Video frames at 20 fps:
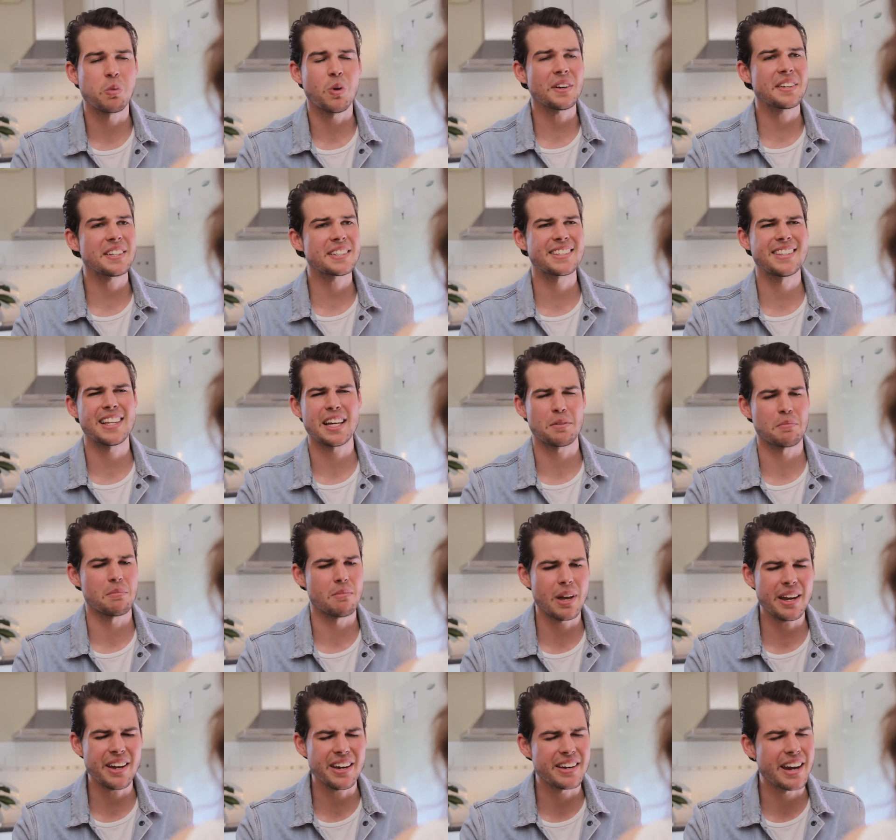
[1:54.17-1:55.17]
What relax. does that
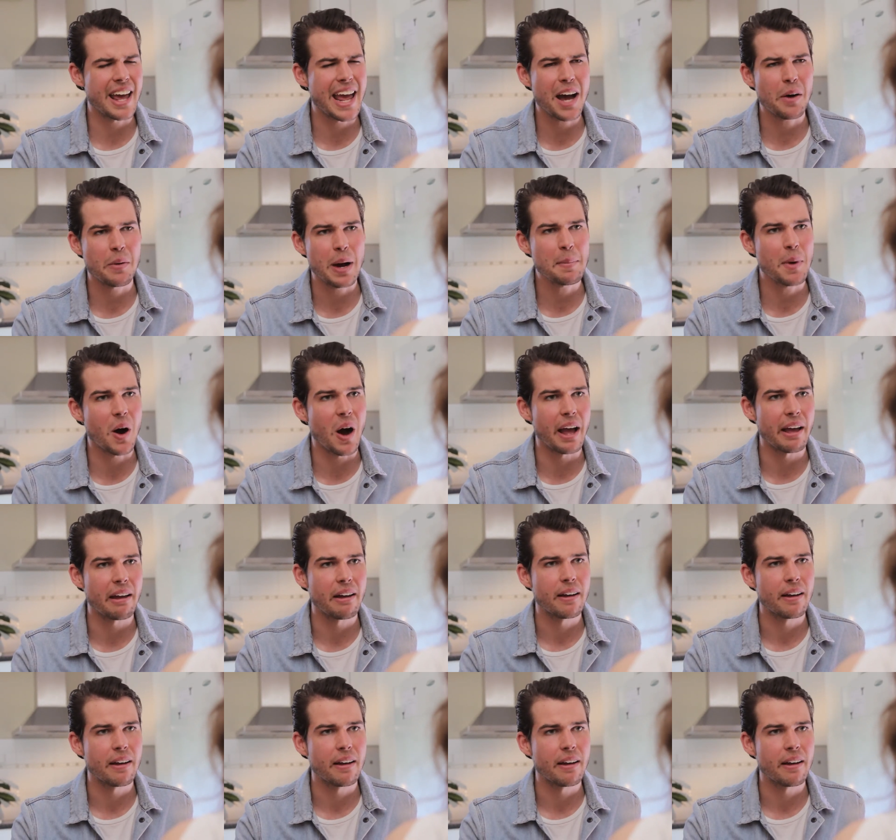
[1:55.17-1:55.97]
mean? How am I?